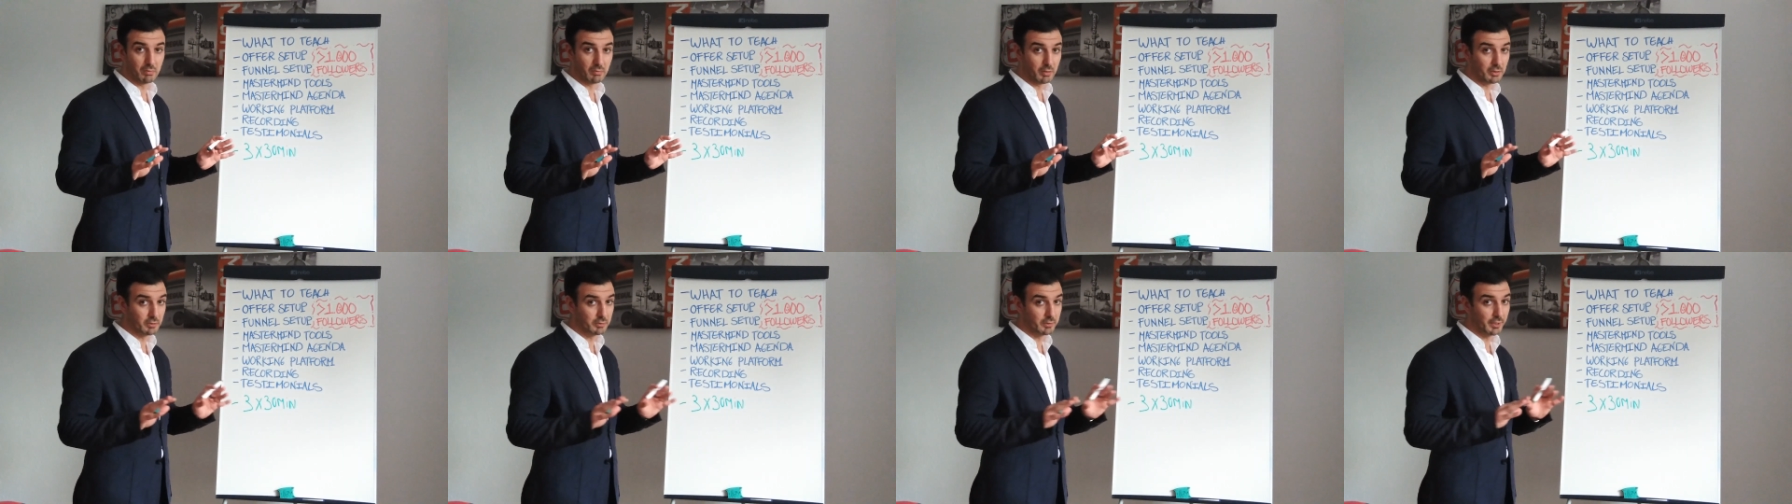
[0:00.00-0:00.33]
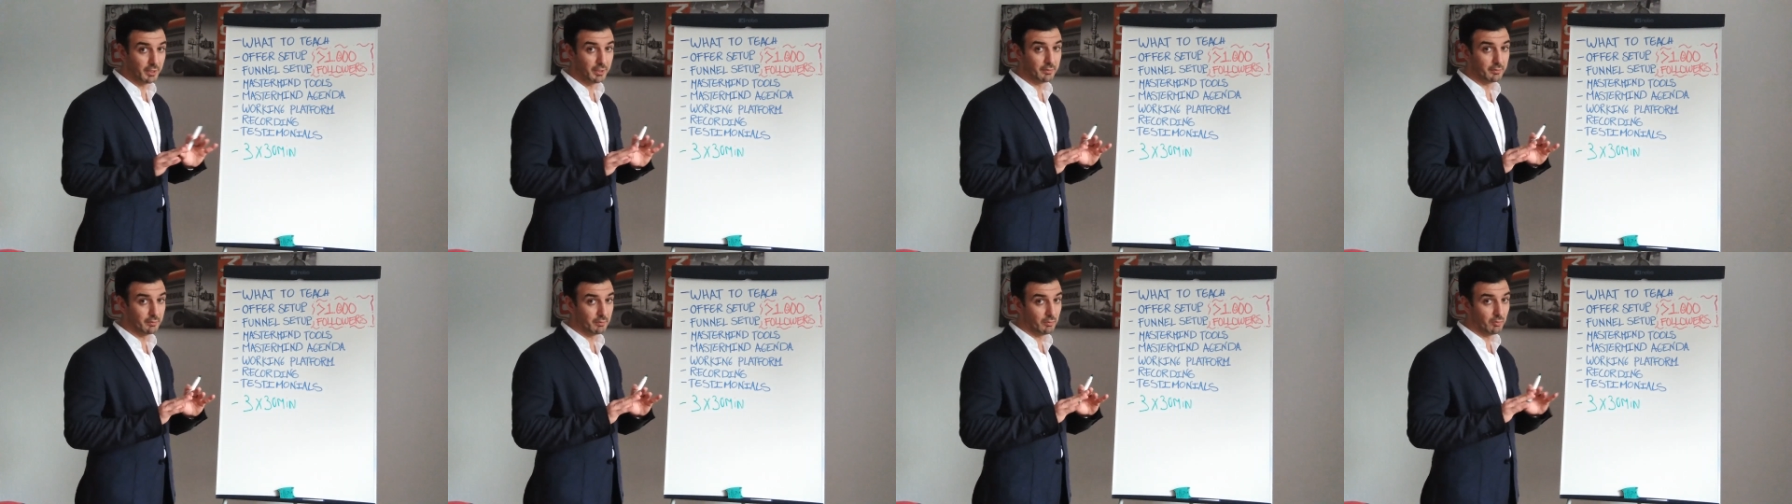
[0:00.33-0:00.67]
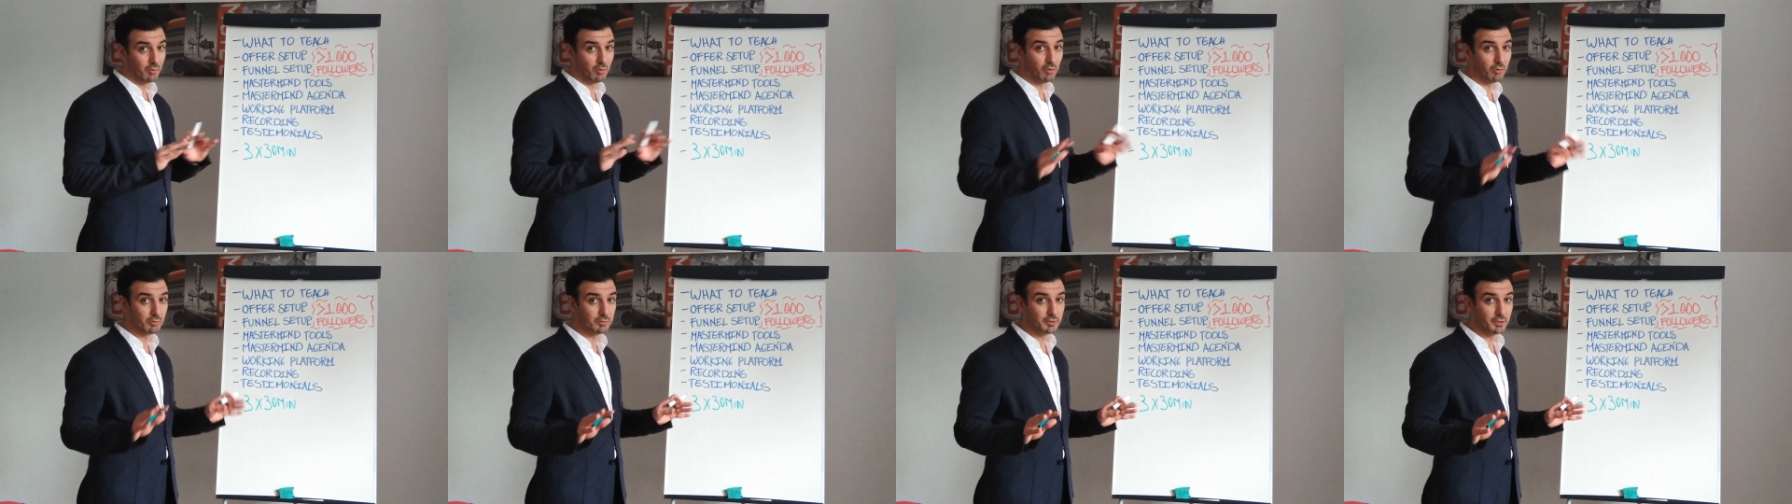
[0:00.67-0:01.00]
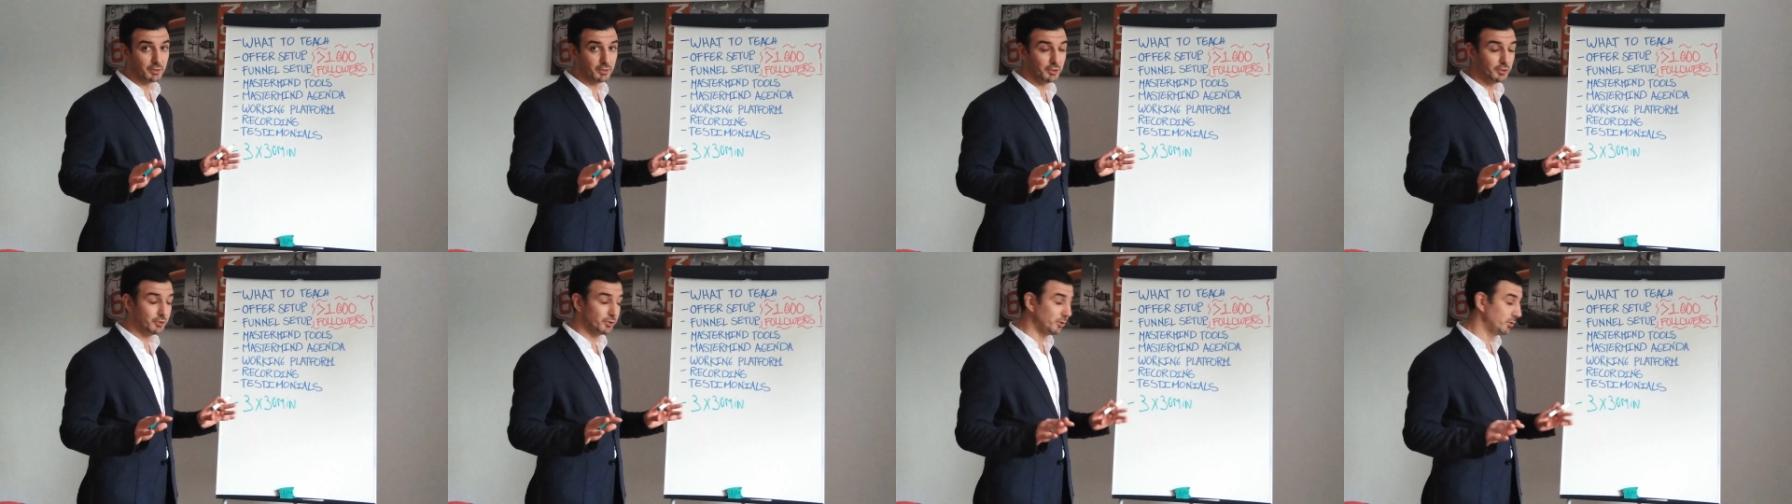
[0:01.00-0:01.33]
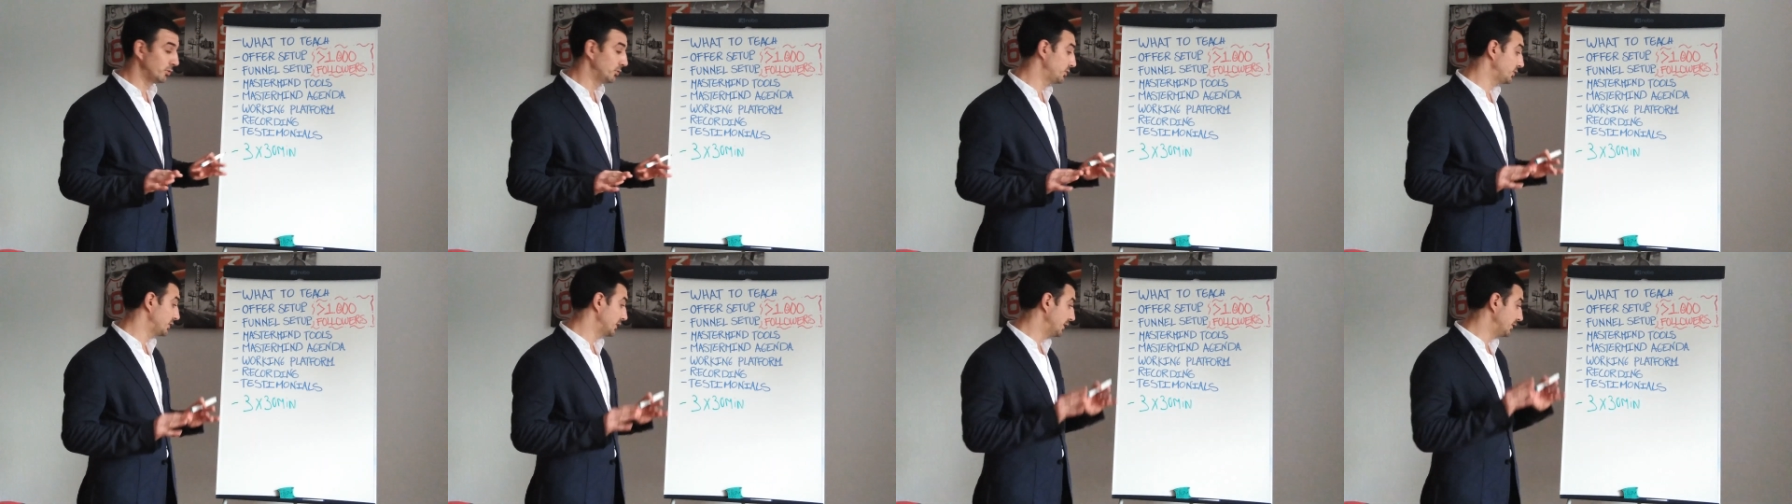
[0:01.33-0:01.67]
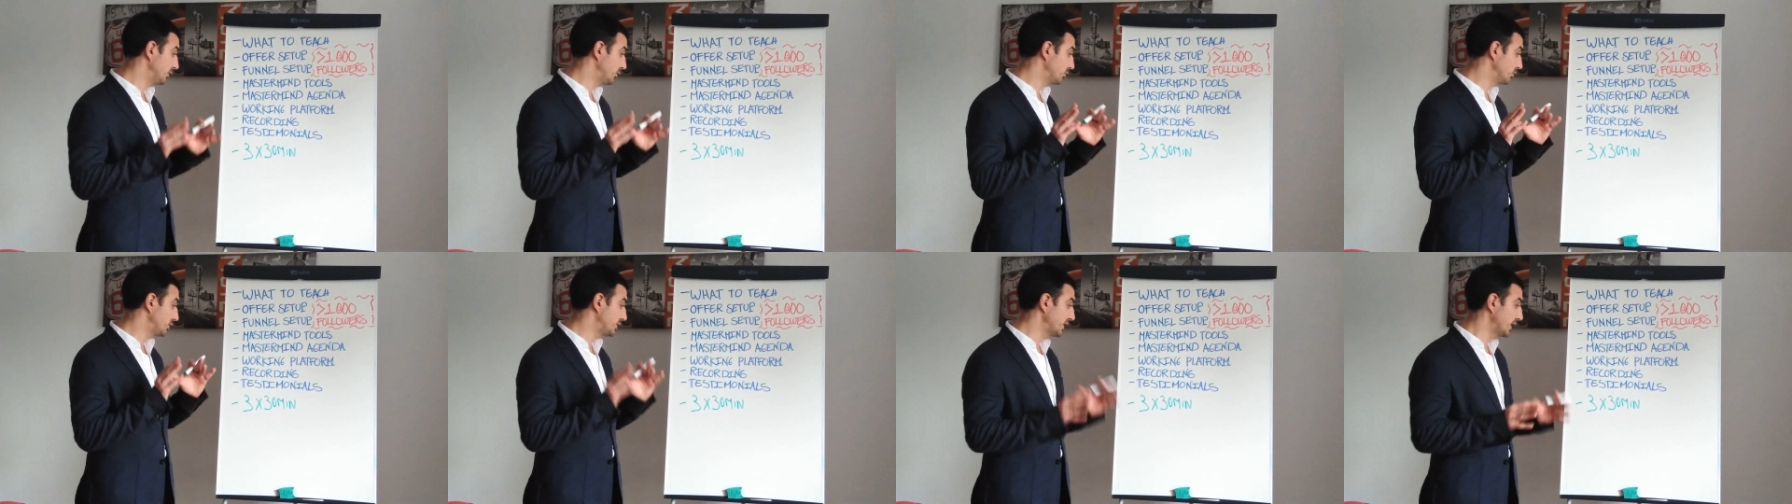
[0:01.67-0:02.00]
clear all the issues
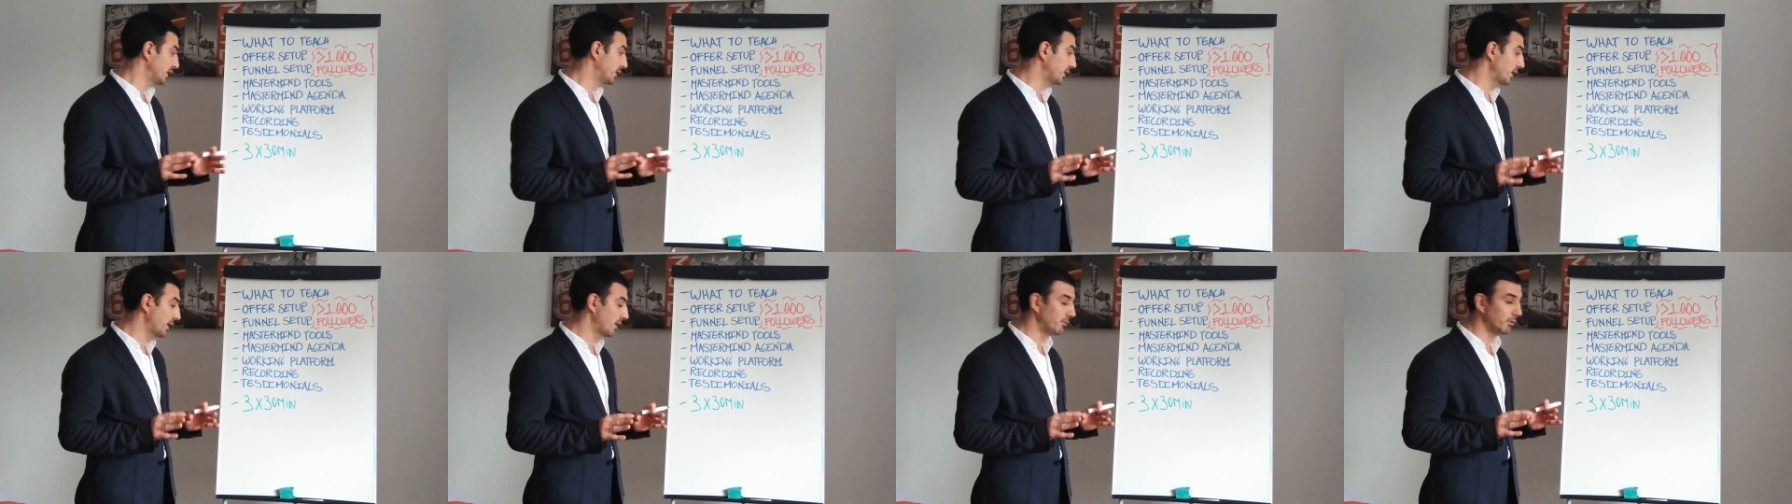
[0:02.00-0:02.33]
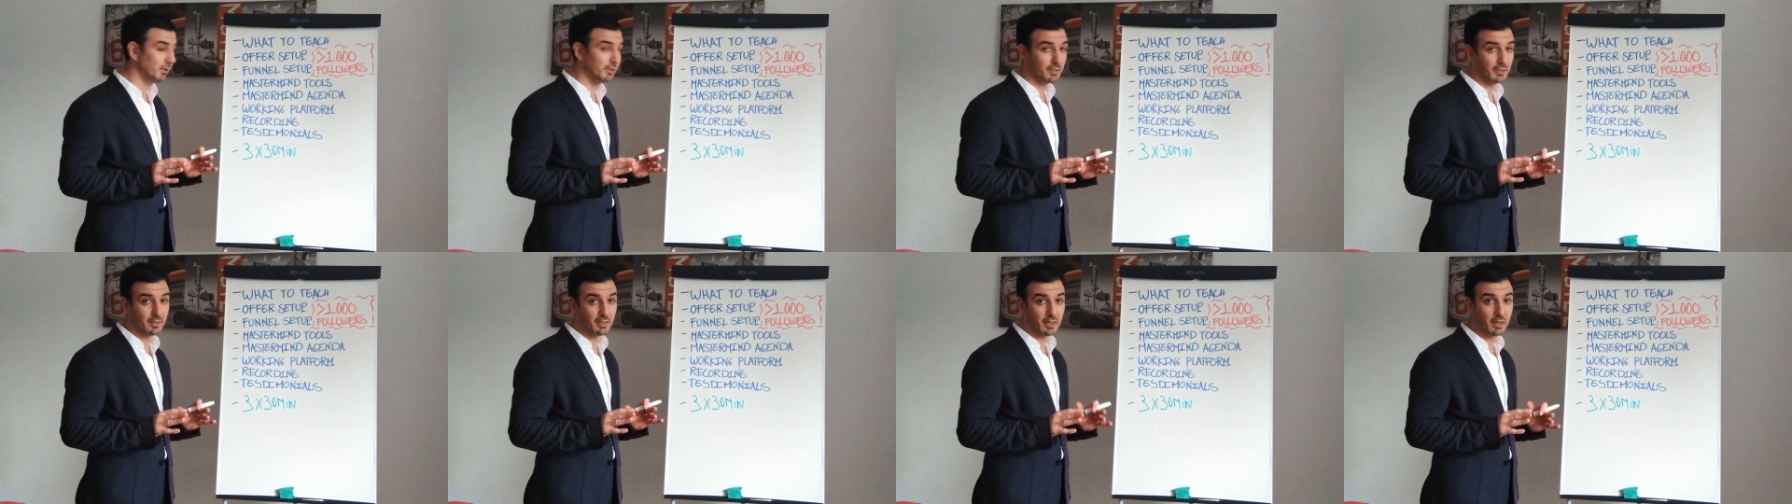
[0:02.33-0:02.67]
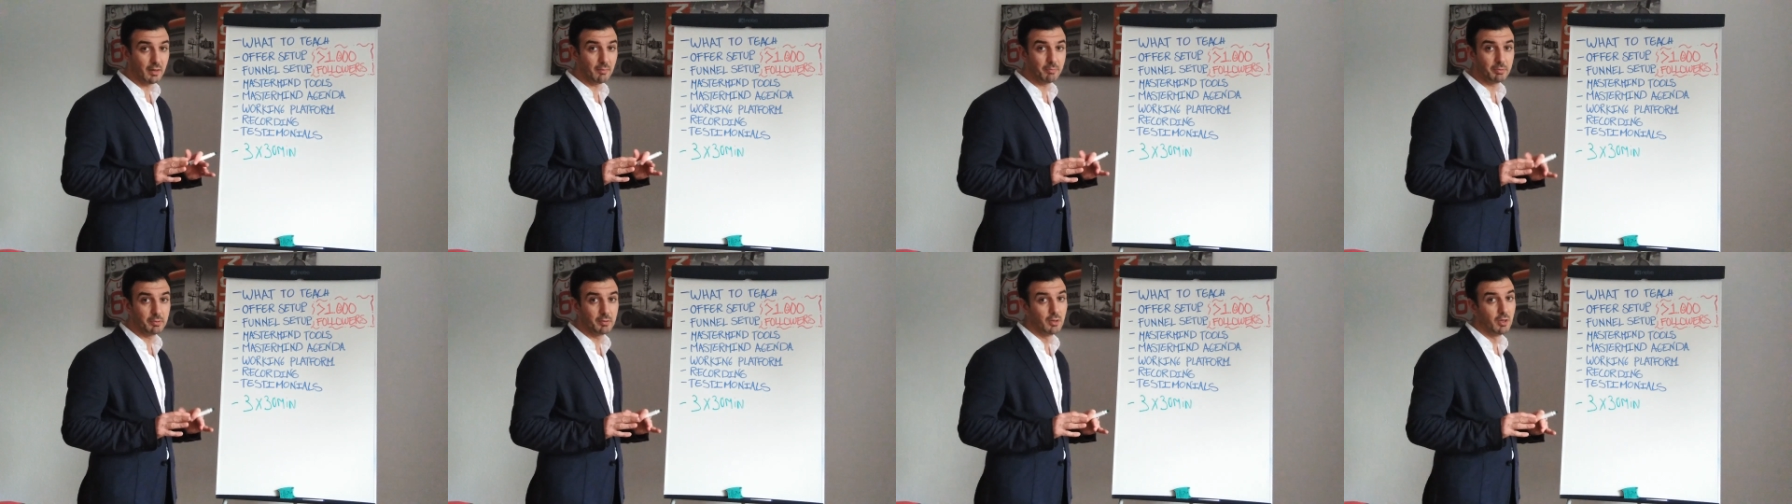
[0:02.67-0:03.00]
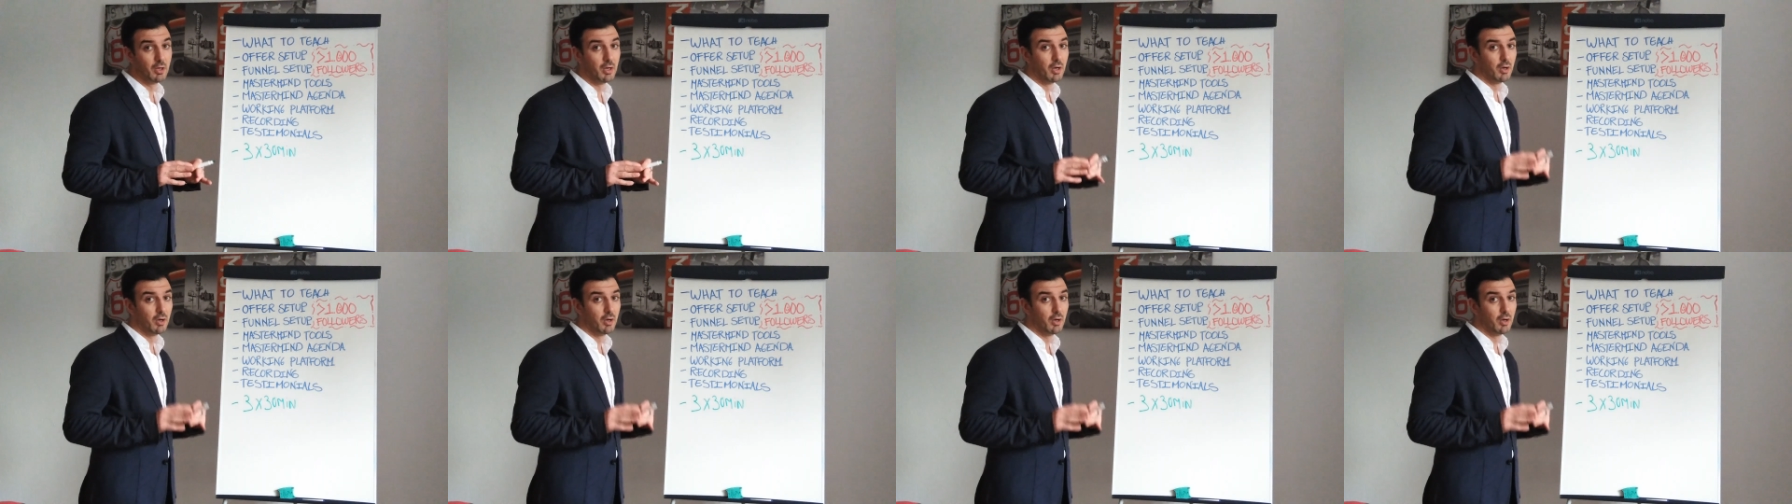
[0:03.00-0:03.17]
and to set everything up.